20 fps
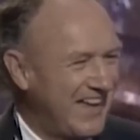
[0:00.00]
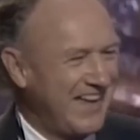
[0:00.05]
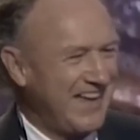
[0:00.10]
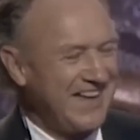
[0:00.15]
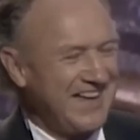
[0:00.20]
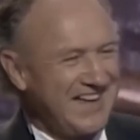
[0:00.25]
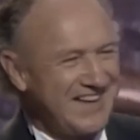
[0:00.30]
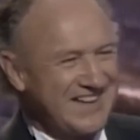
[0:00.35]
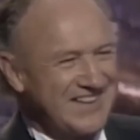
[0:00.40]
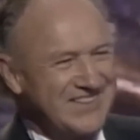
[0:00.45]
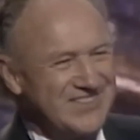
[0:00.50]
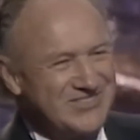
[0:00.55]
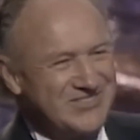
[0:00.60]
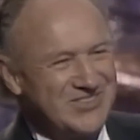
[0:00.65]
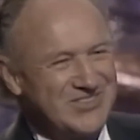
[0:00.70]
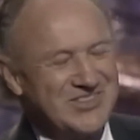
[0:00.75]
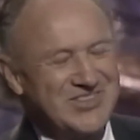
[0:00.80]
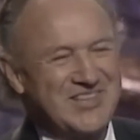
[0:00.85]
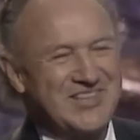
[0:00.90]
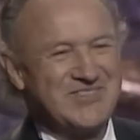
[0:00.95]
one of the
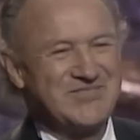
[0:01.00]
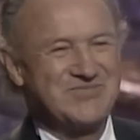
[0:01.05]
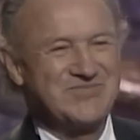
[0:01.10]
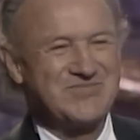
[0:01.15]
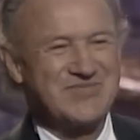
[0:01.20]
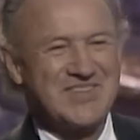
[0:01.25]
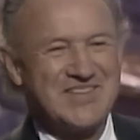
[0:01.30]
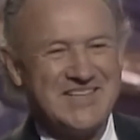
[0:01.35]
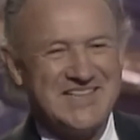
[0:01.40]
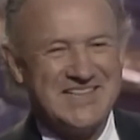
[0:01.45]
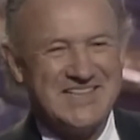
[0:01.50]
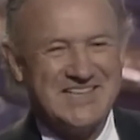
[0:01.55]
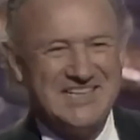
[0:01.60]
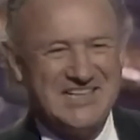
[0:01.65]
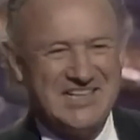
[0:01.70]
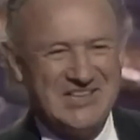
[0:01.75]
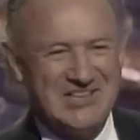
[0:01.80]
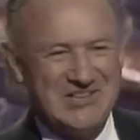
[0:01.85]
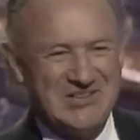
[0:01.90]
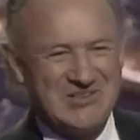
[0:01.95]
greatest actors of
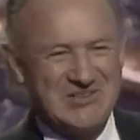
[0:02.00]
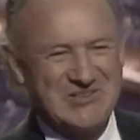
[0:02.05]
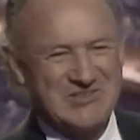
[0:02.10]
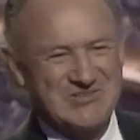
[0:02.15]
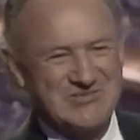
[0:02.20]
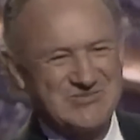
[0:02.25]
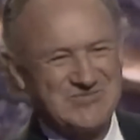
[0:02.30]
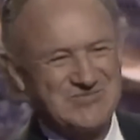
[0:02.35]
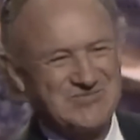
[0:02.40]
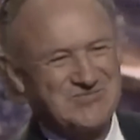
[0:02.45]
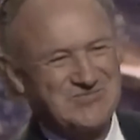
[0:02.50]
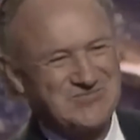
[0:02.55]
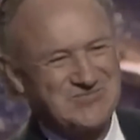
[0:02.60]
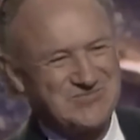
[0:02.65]
his generation.